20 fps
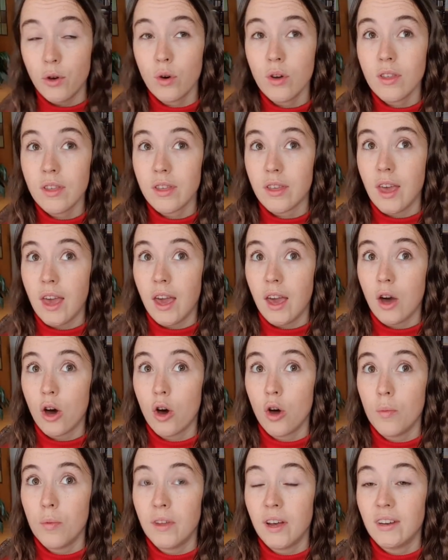can think,
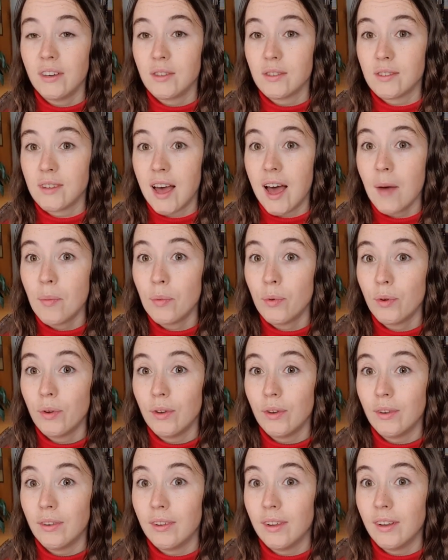oh, but that doesn't
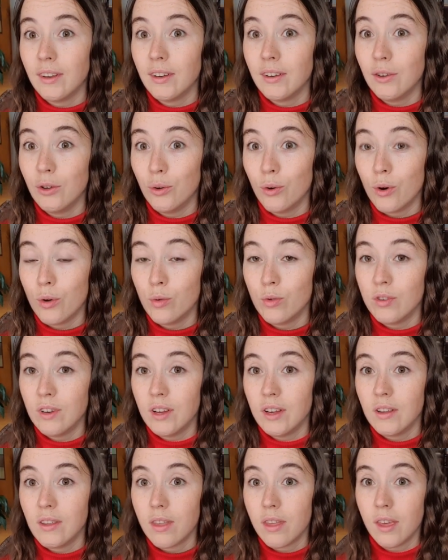happen, then your
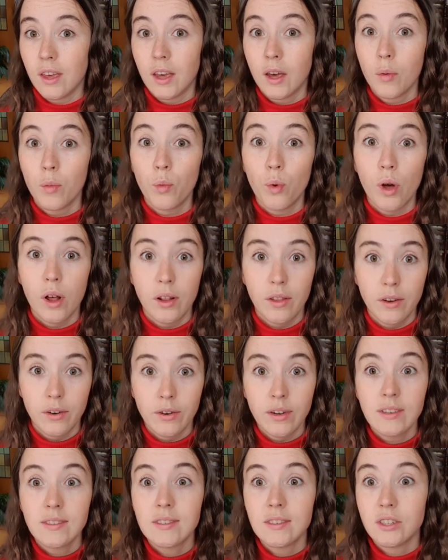OCD can think, well, there
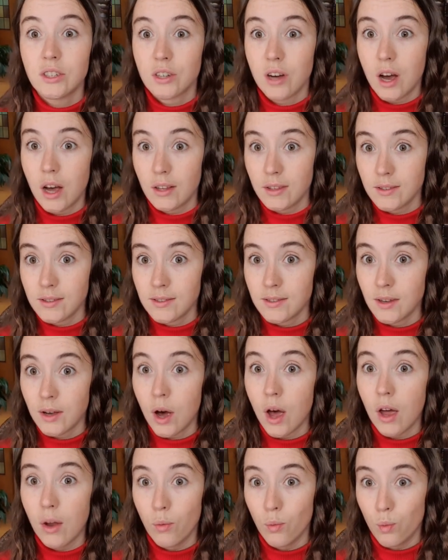is a chance,
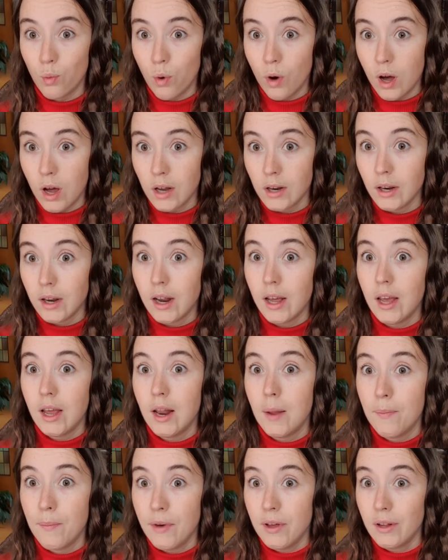and 1
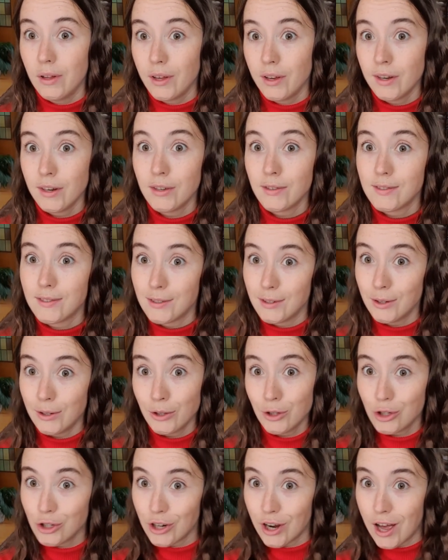in a million is still
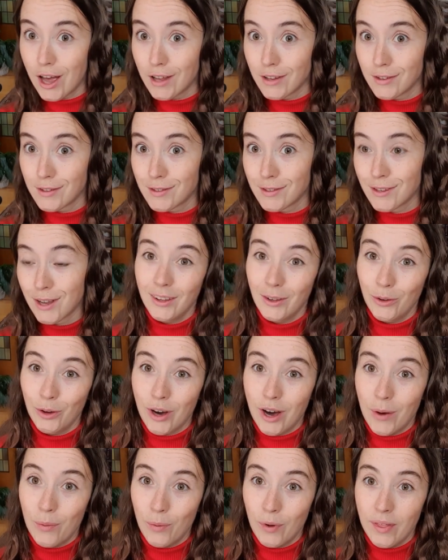a chance. You
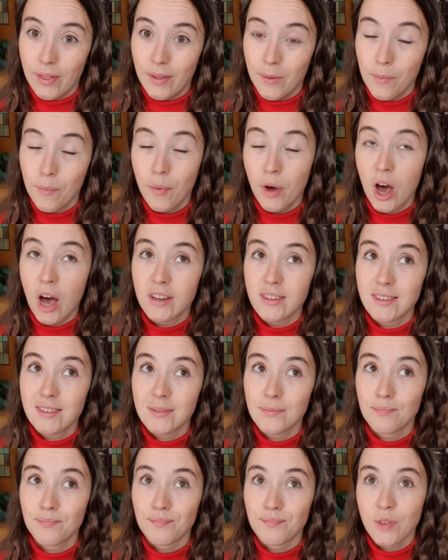can't win. But
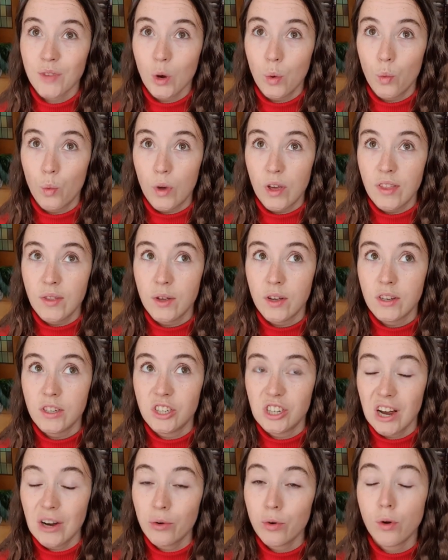with
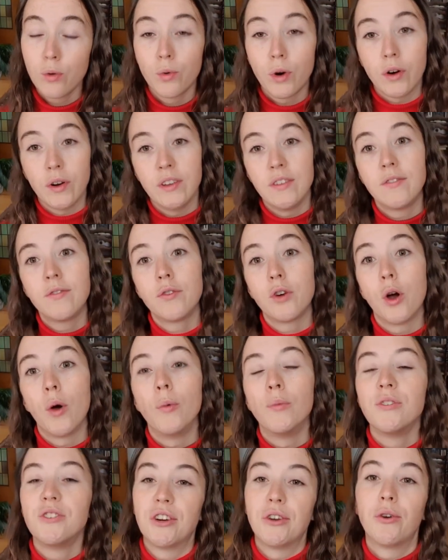general worries
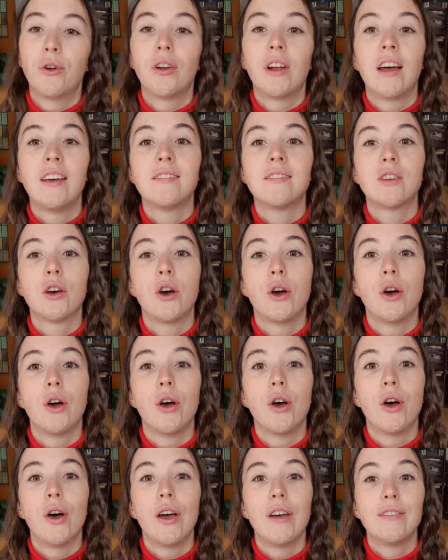from generalized
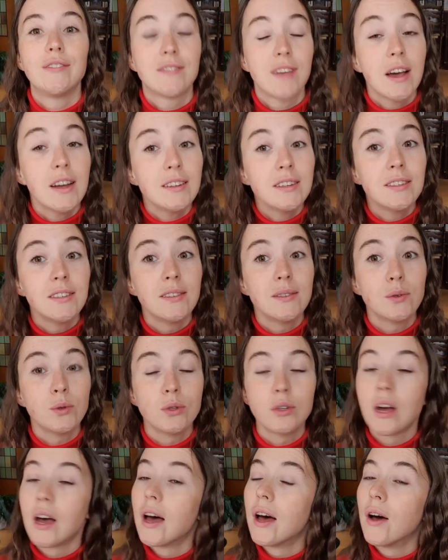anxiety
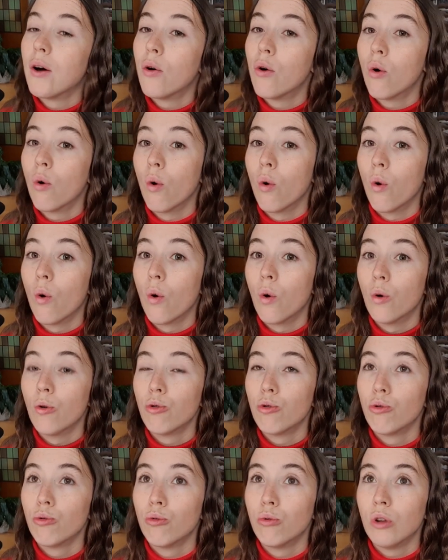disorder, or
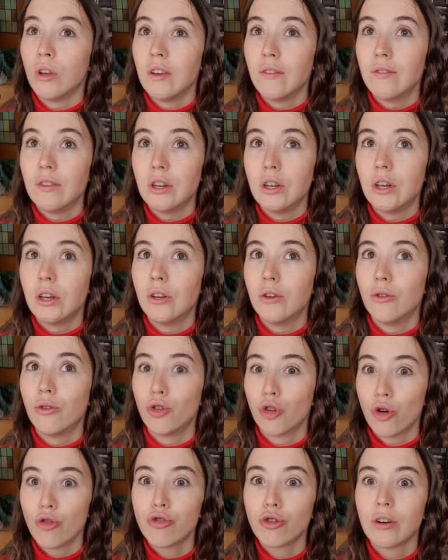even
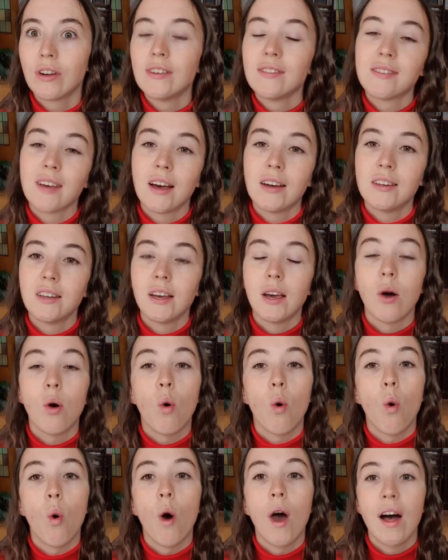social anxiety
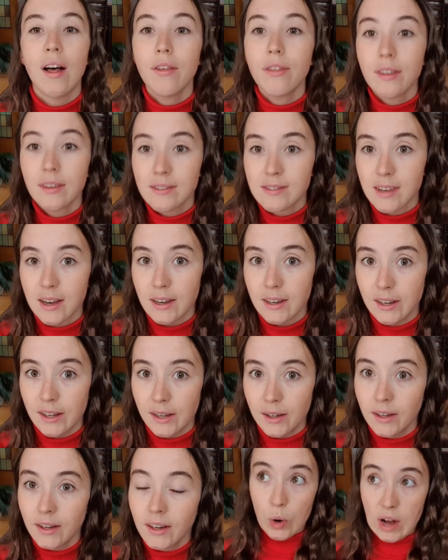or health
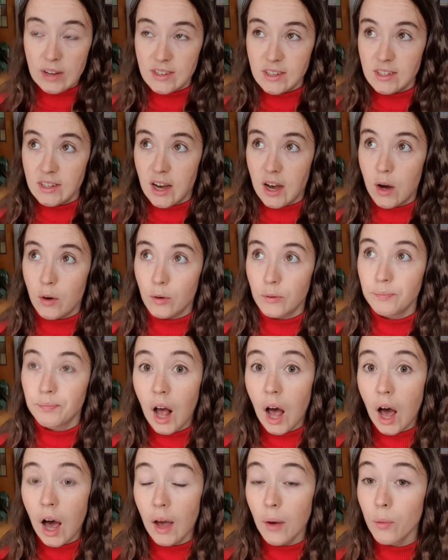anxiety, writing down,
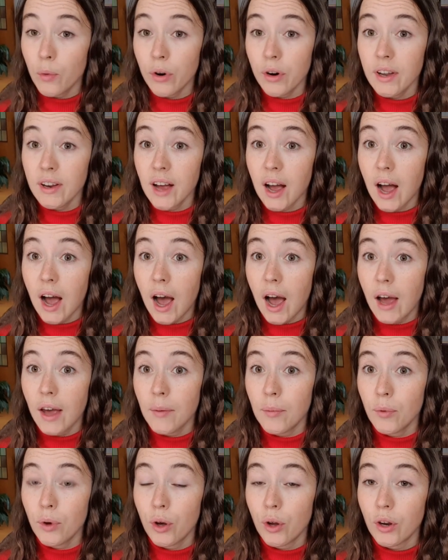I'm worried
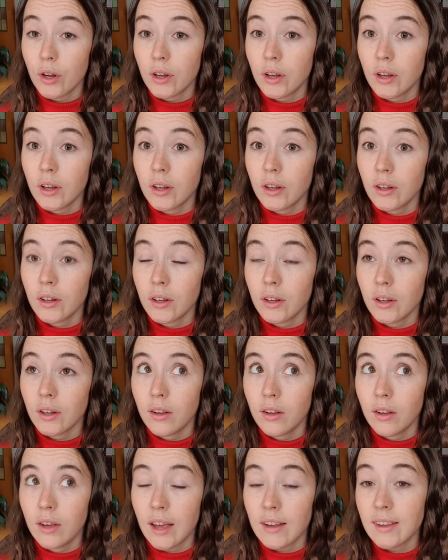I'm gonna
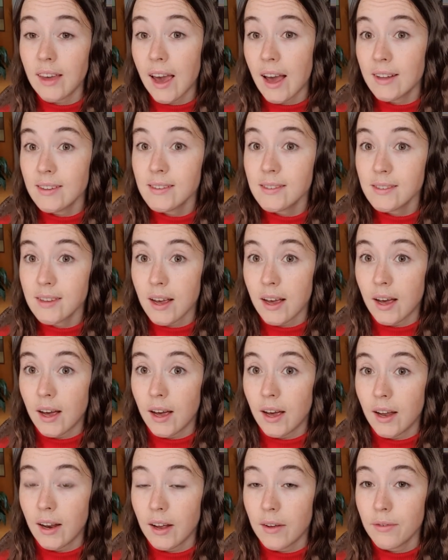get cancer,
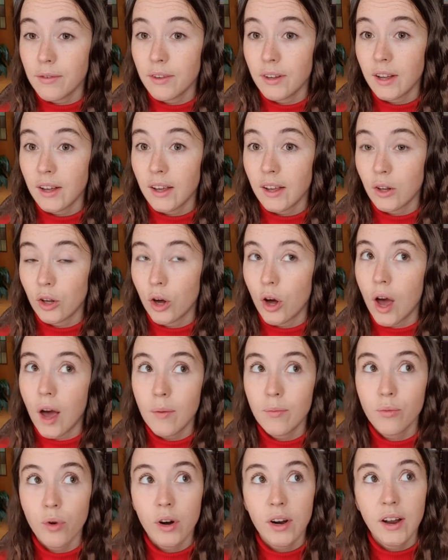and I feel like, no,
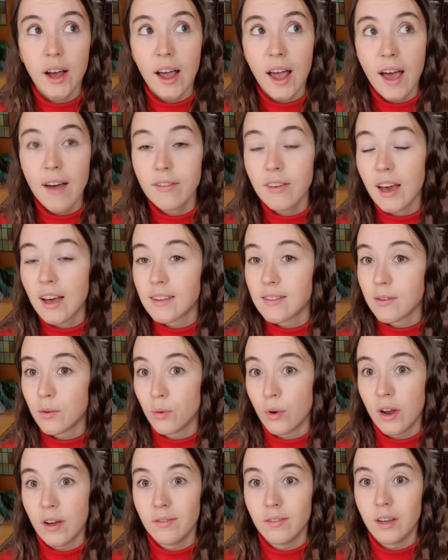I'm worried I have cancer,
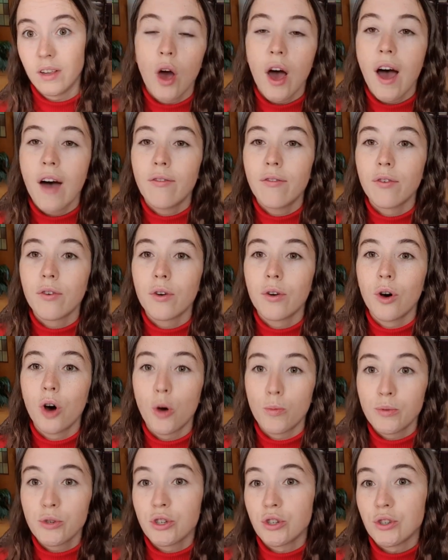whatever. You have
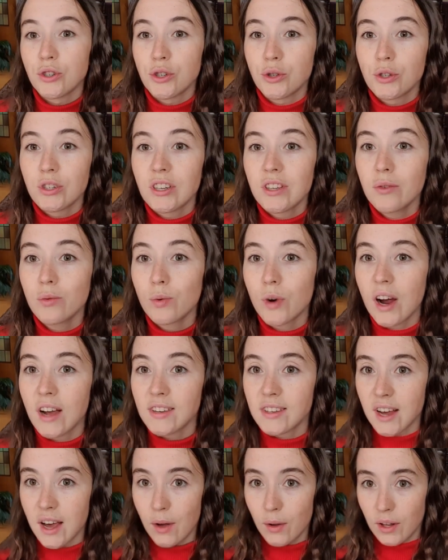options. You can either
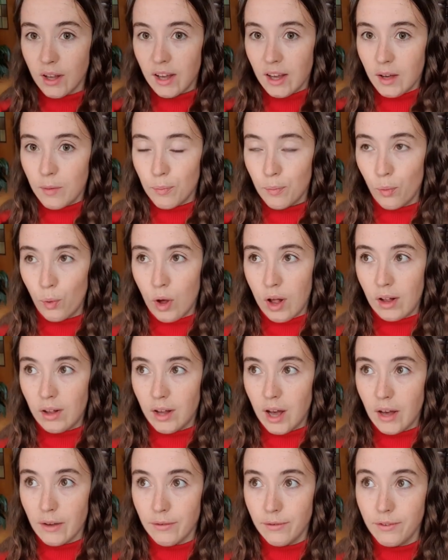write down like, well,
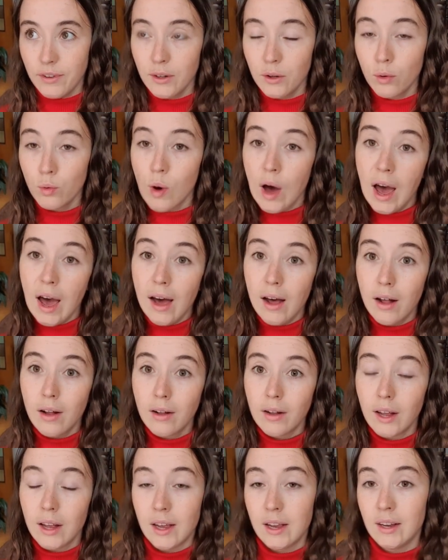I feel
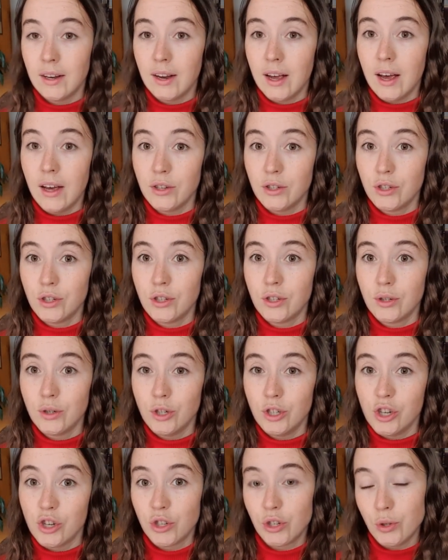well and I
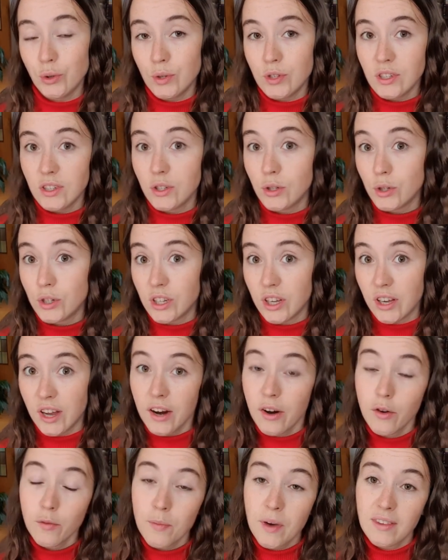should just use this to take
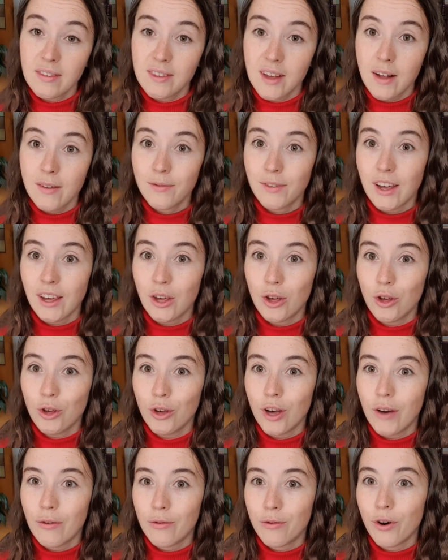care of myself. Like
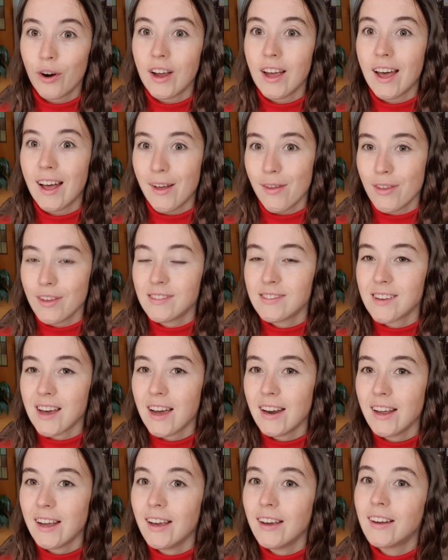for a health
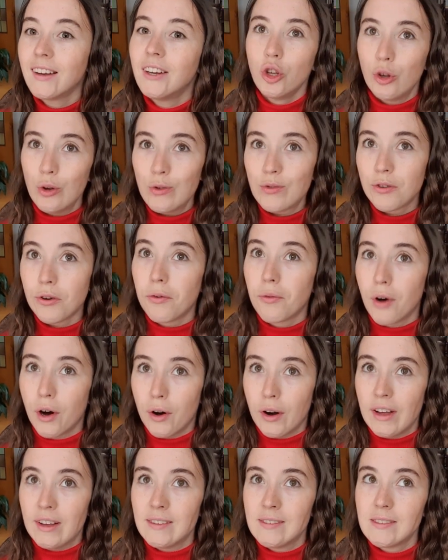anxiety, use your
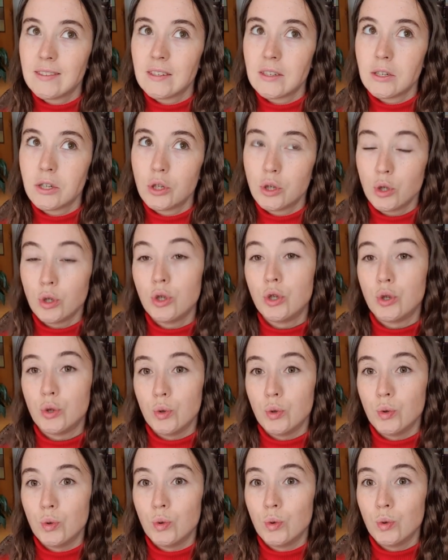worries to
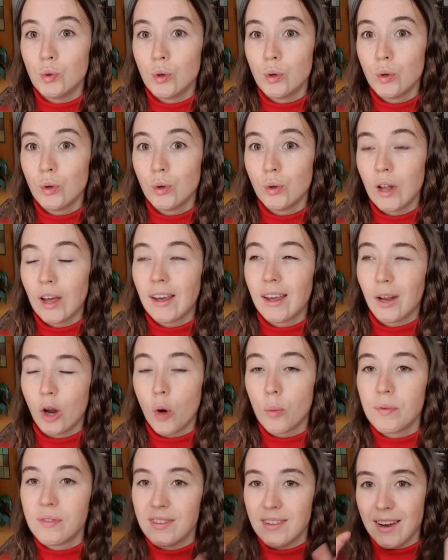do like an
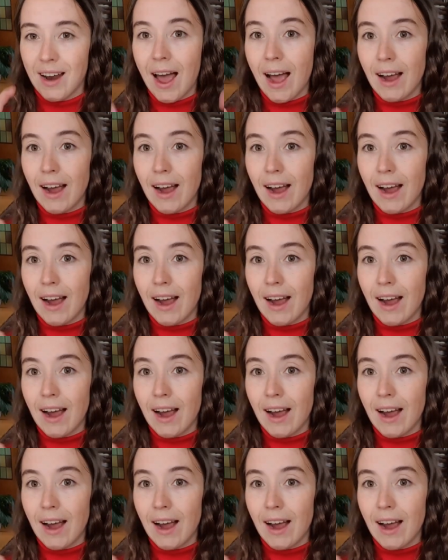opposite